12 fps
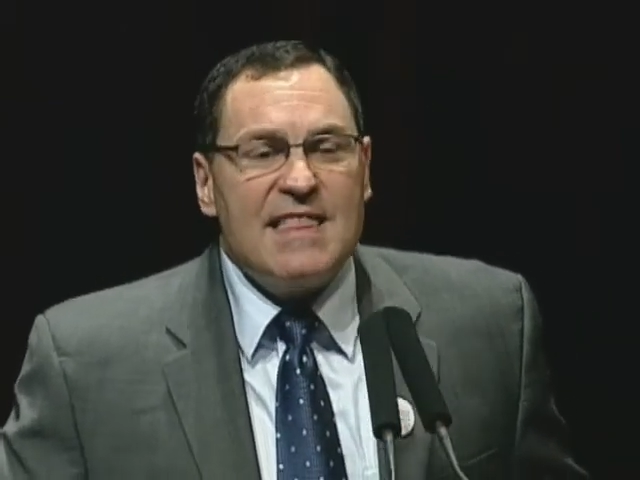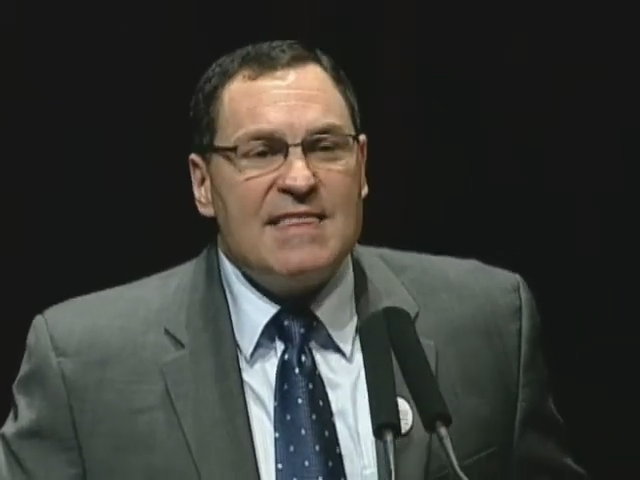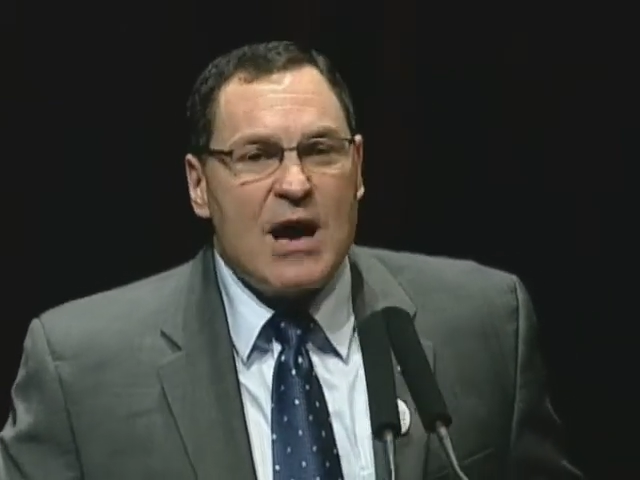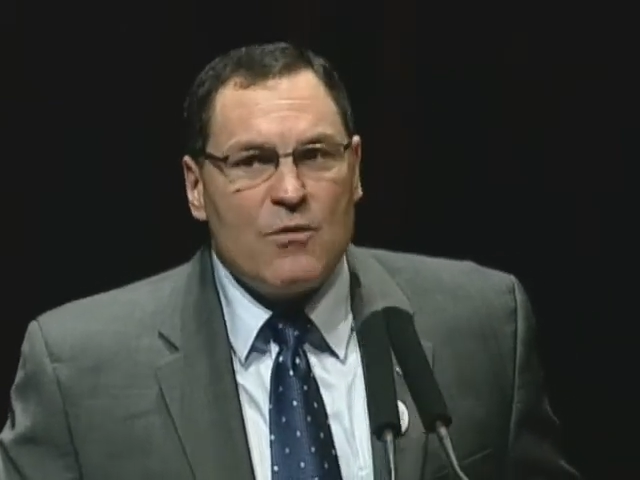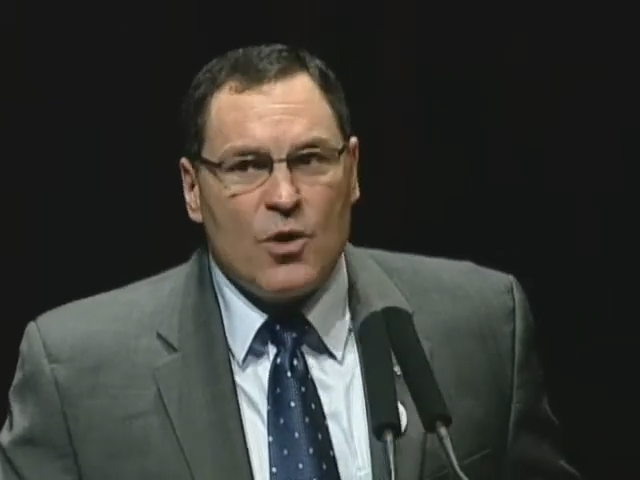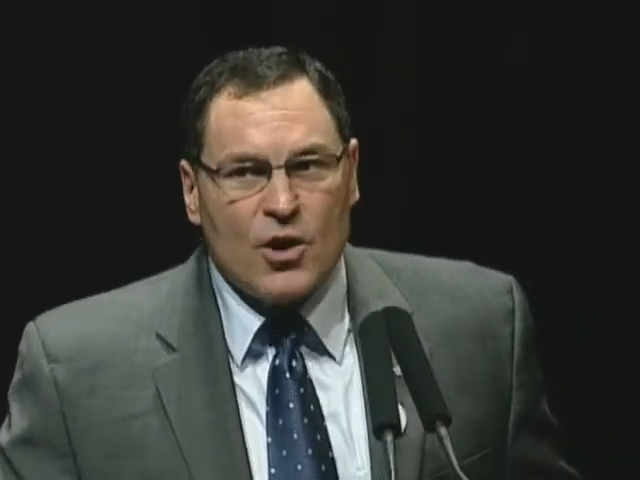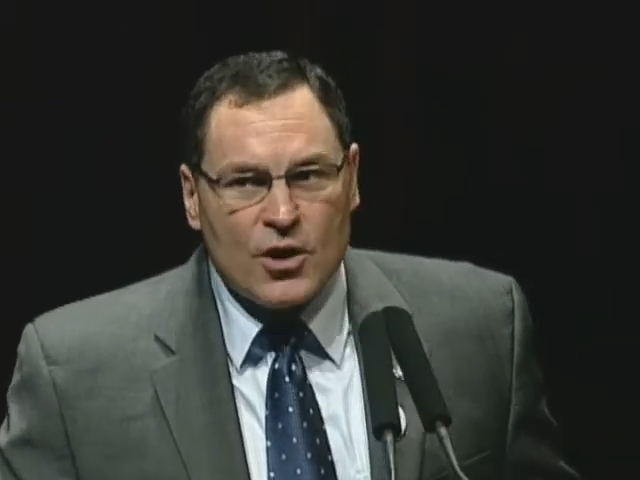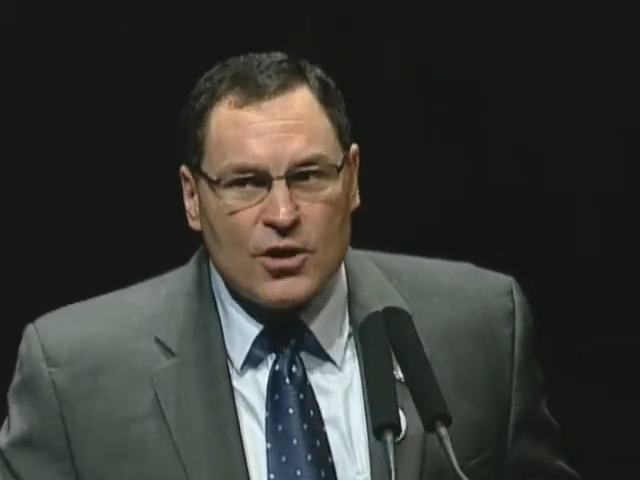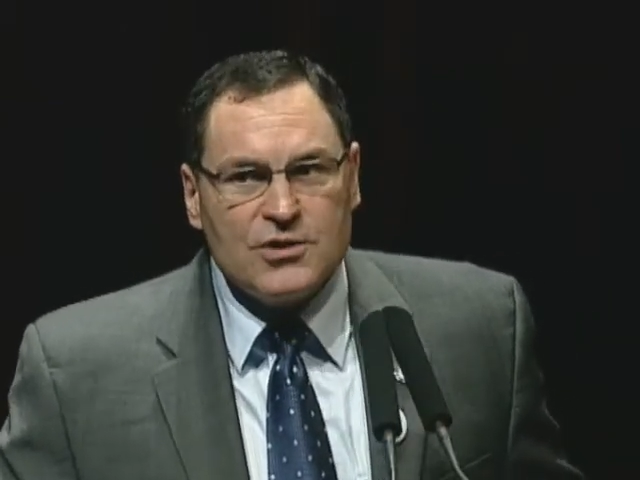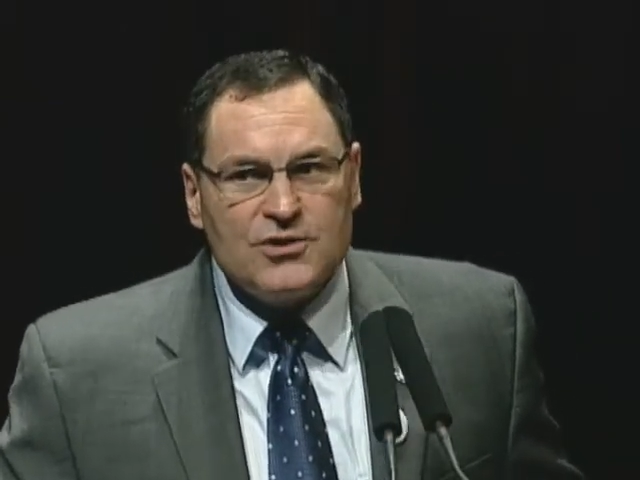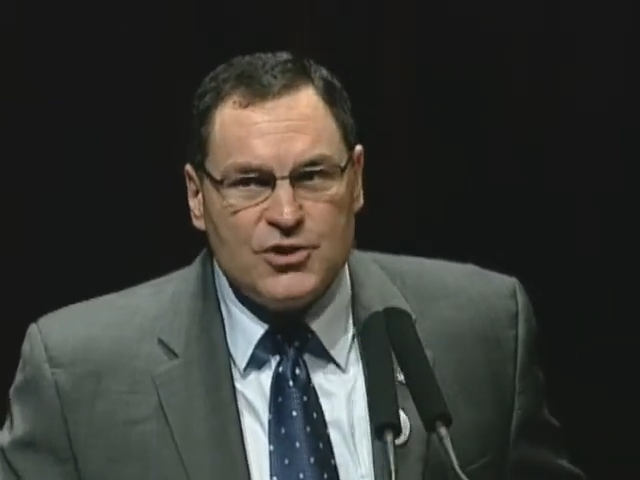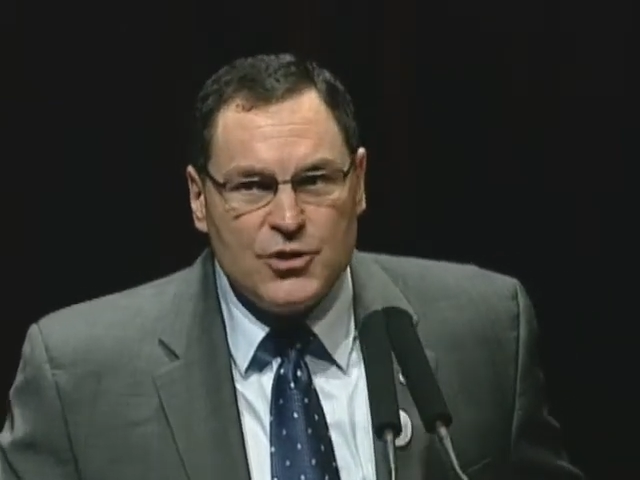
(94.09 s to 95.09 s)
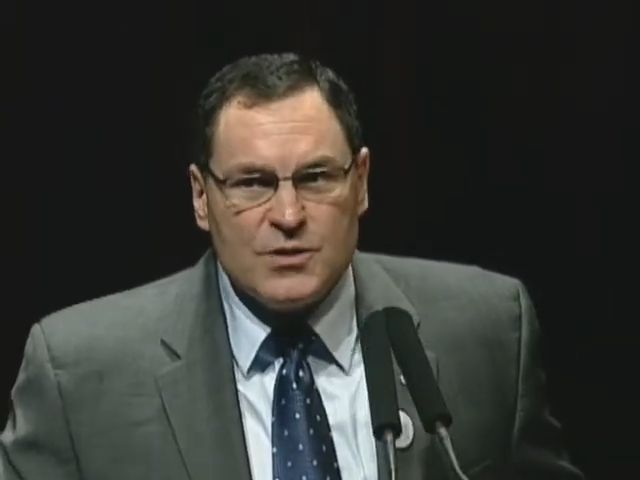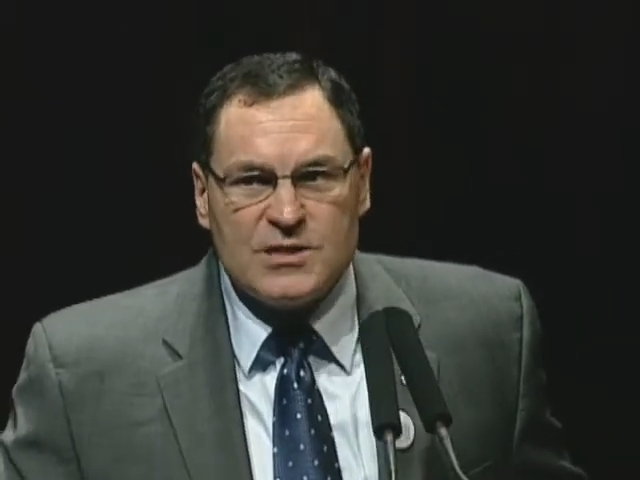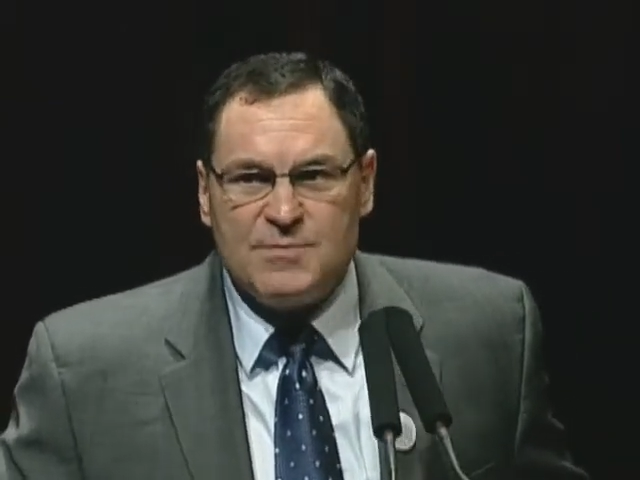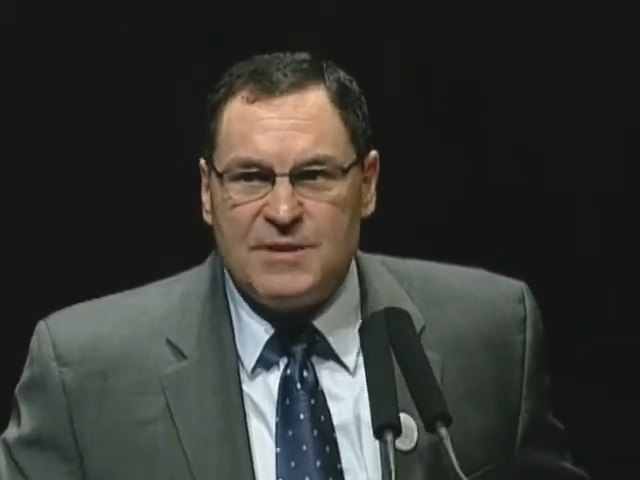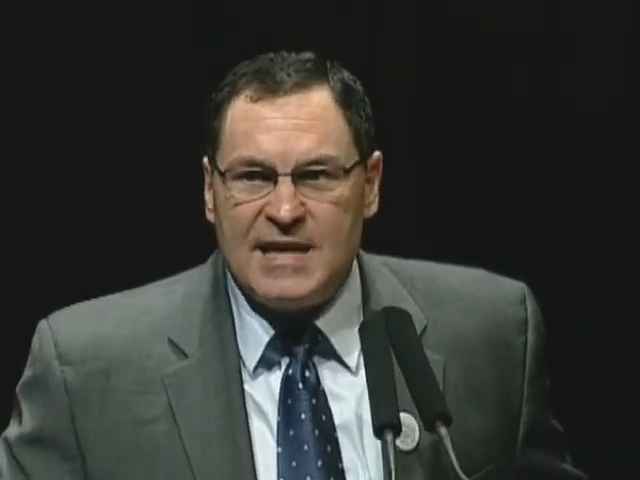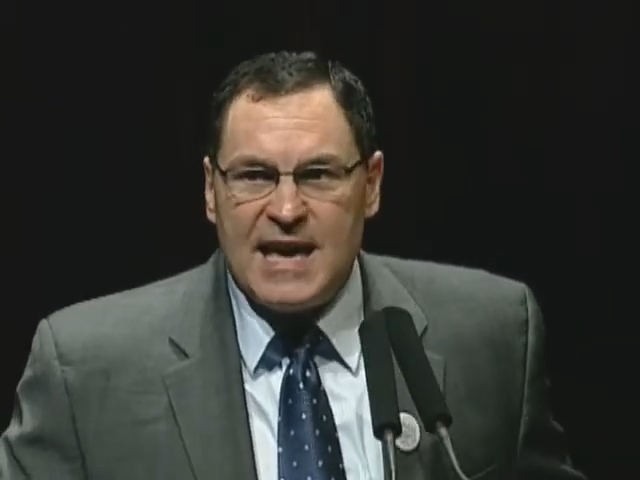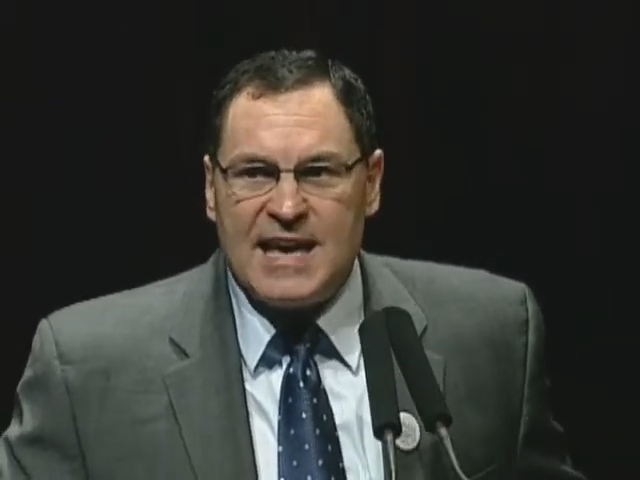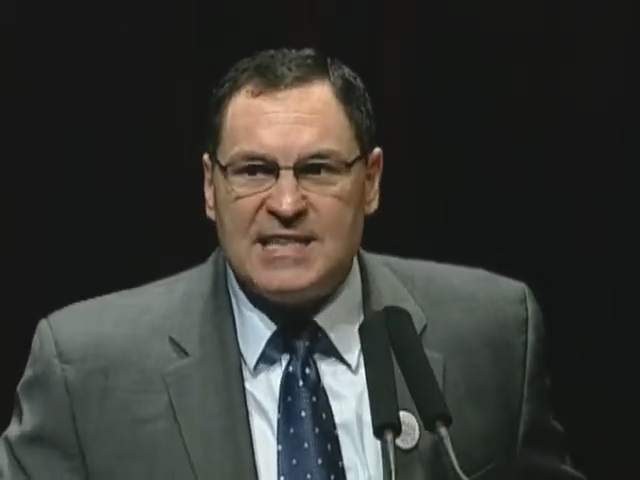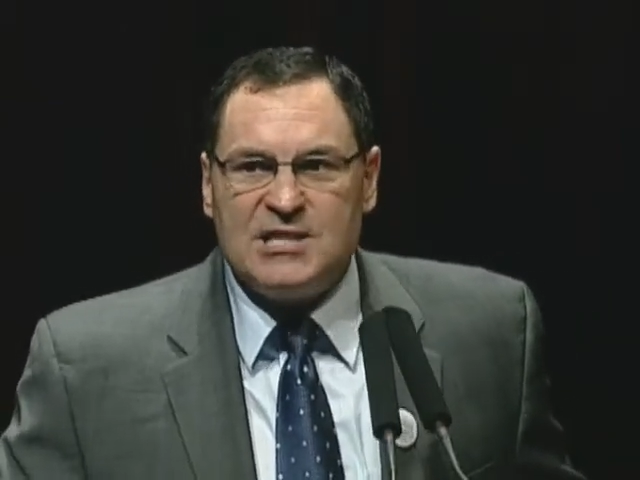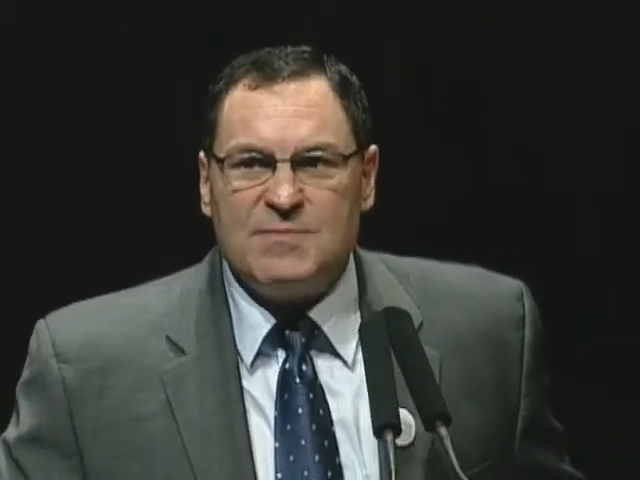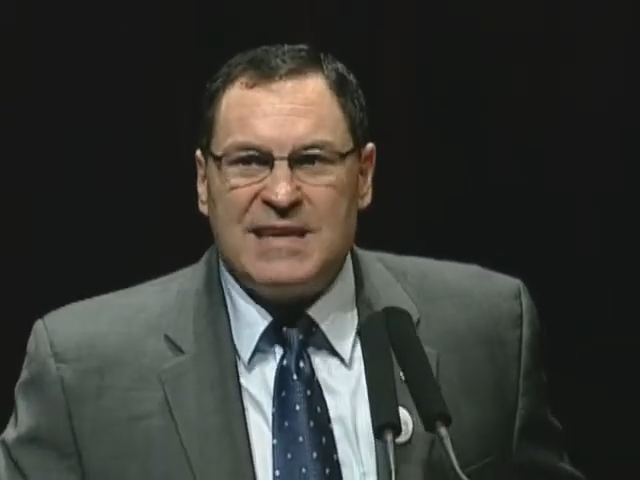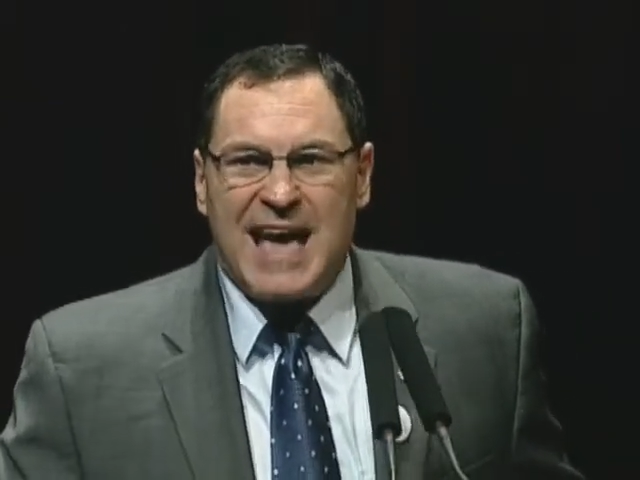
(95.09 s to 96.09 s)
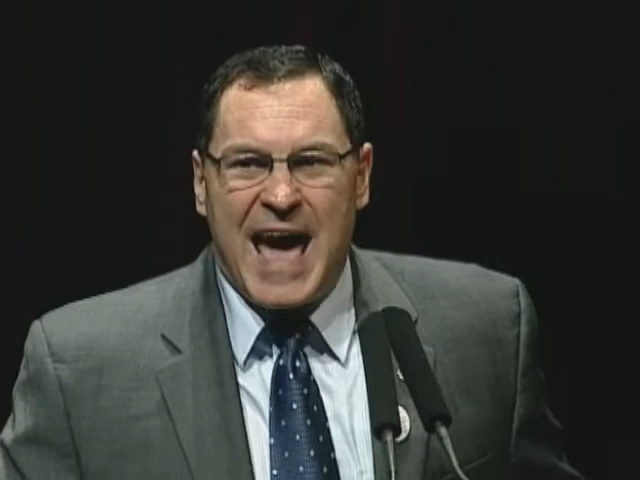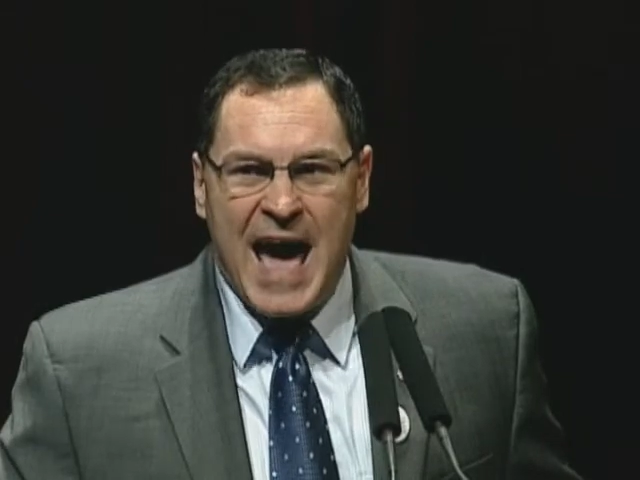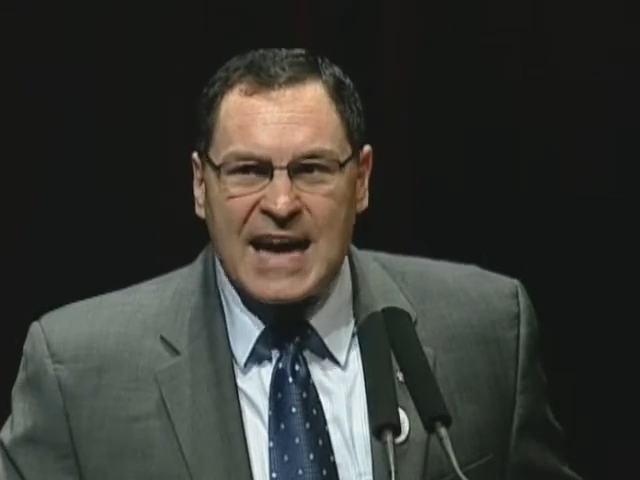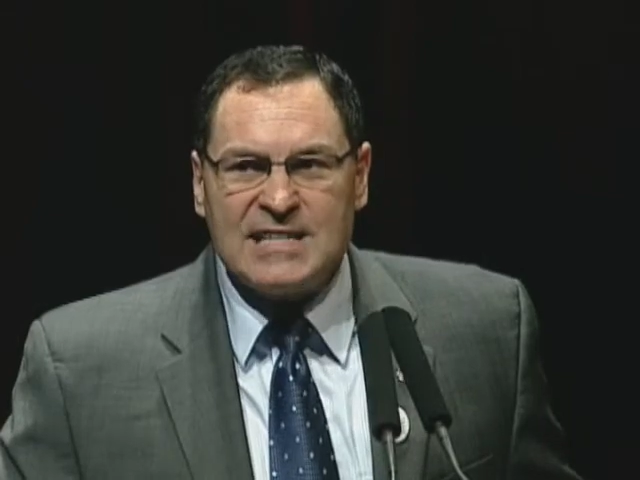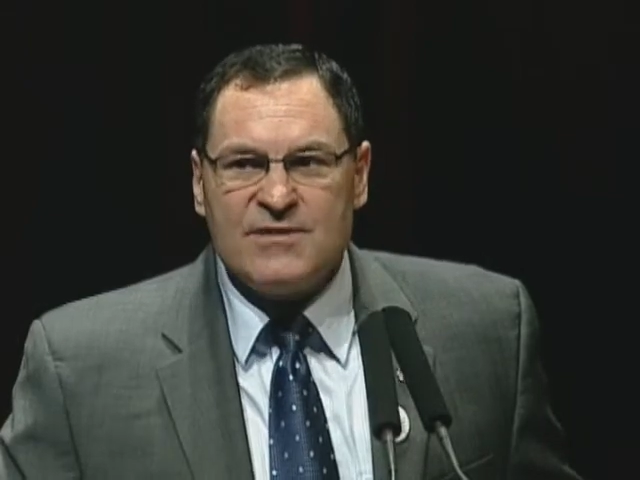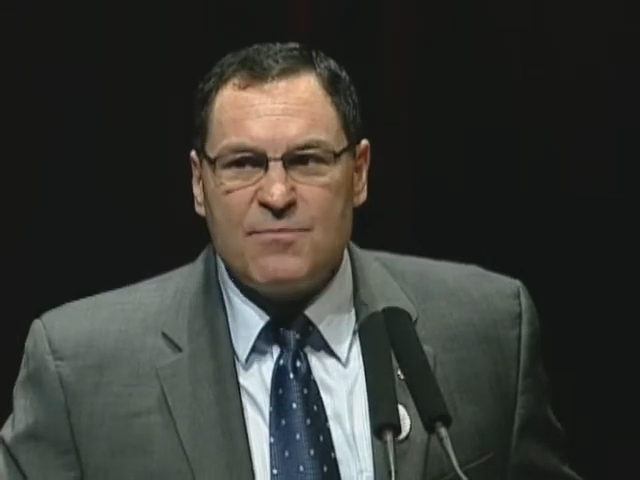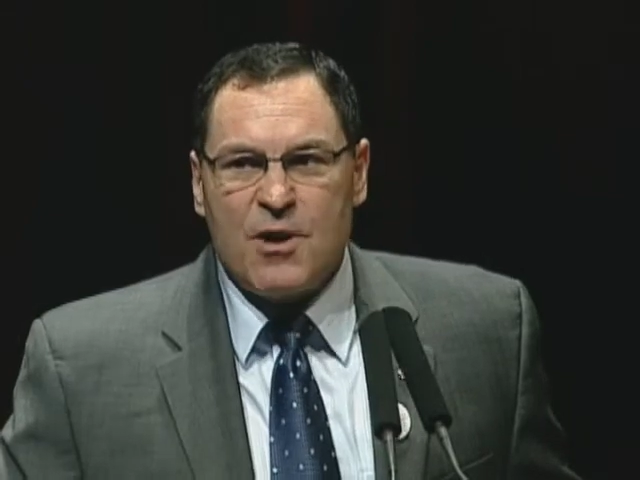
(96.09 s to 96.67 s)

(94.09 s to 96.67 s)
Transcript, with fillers: that will urge you as PAs to be active